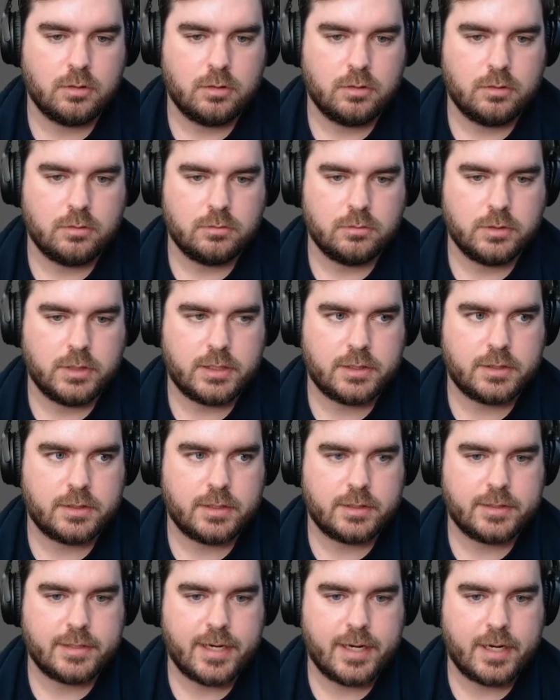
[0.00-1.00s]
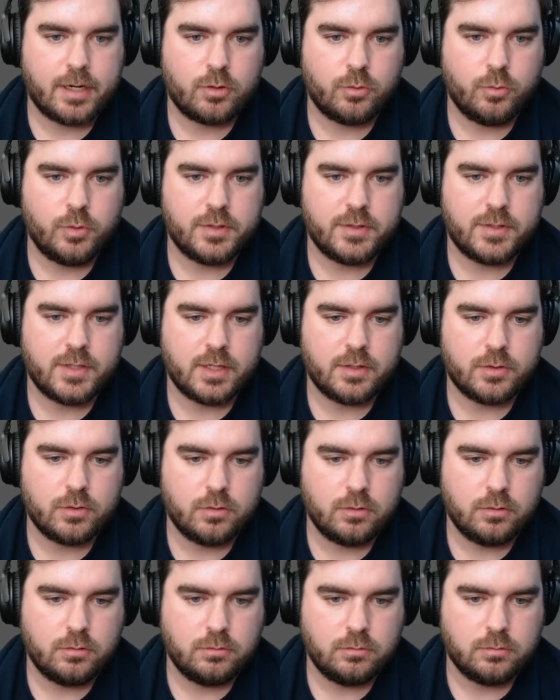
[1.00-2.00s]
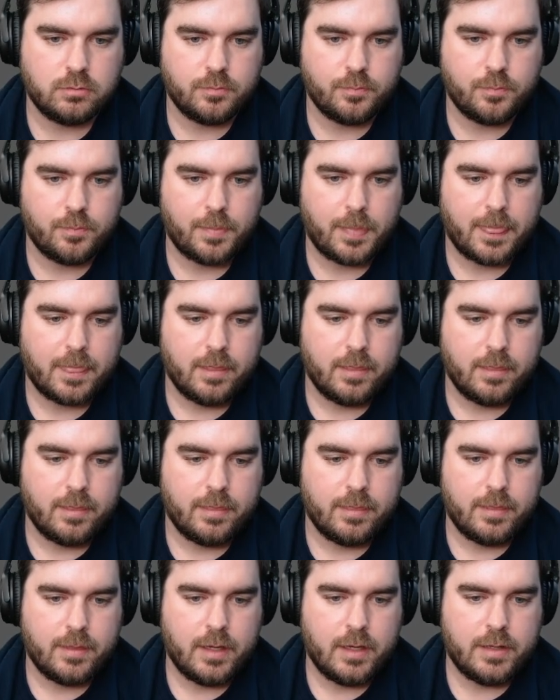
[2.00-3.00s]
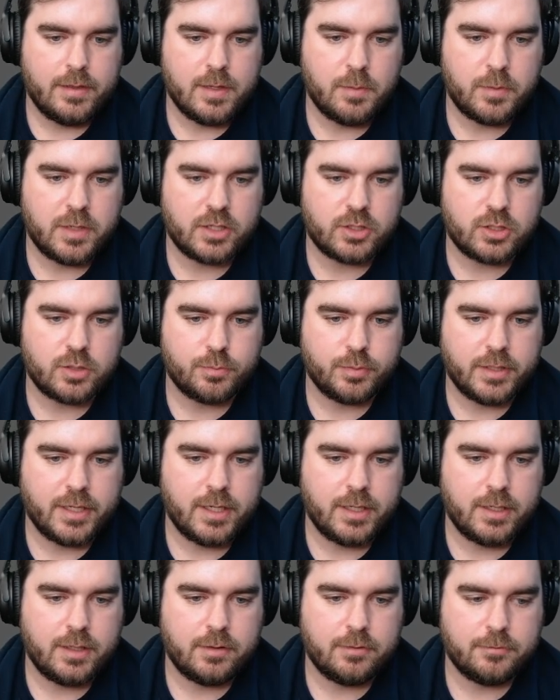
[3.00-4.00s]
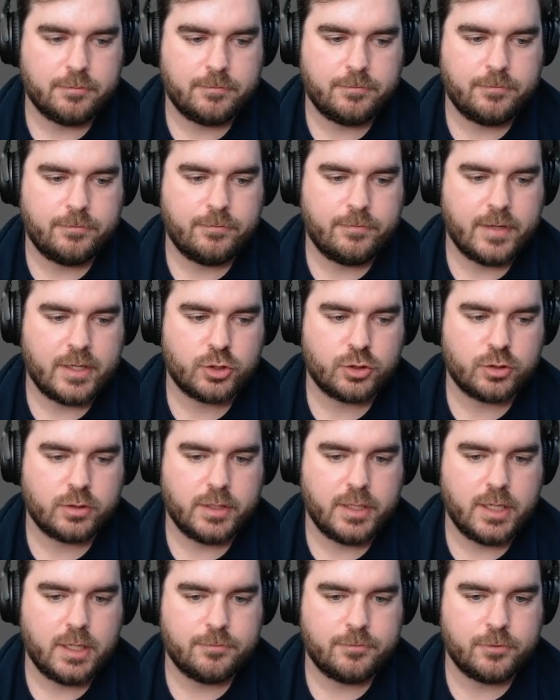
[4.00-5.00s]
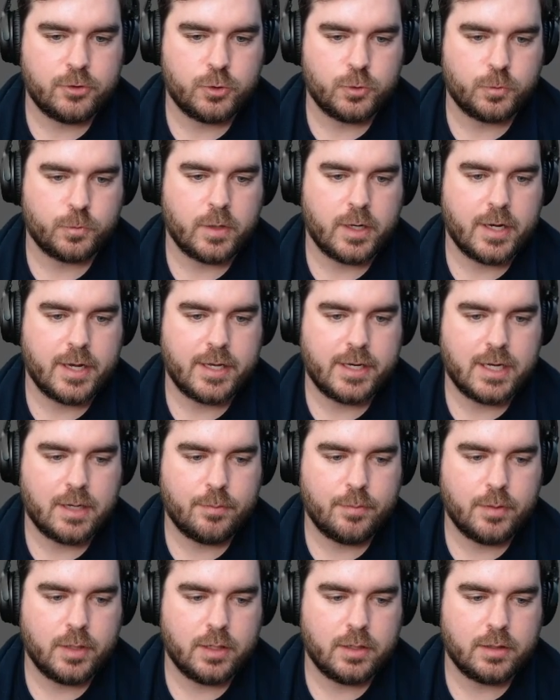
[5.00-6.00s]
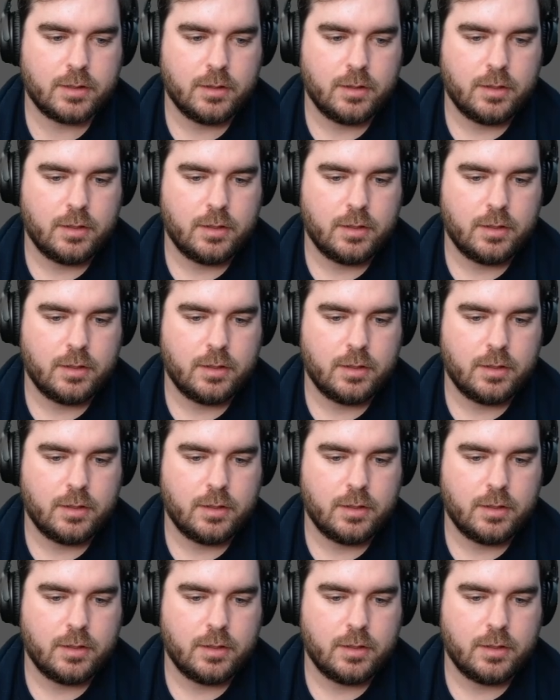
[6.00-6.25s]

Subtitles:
Let's attack with Sentinel. And then we get to play Fetch Land for Dried Arbor.